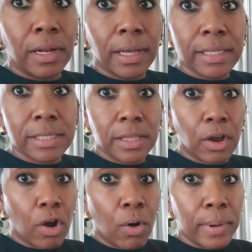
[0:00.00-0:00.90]
And like I said,
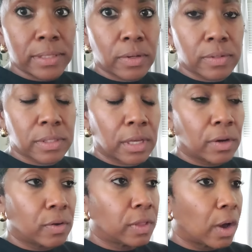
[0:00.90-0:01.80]
they're always on
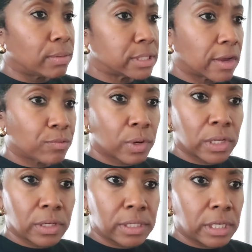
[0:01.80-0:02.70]
sale. They always have
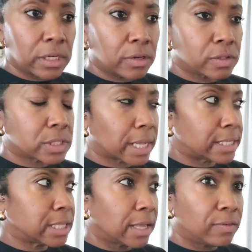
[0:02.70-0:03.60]
really good deals,
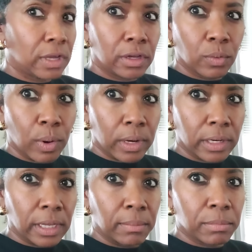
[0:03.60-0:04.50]
nice, heavy
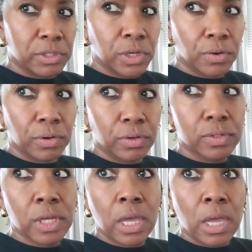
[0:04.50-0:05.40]
quality materials.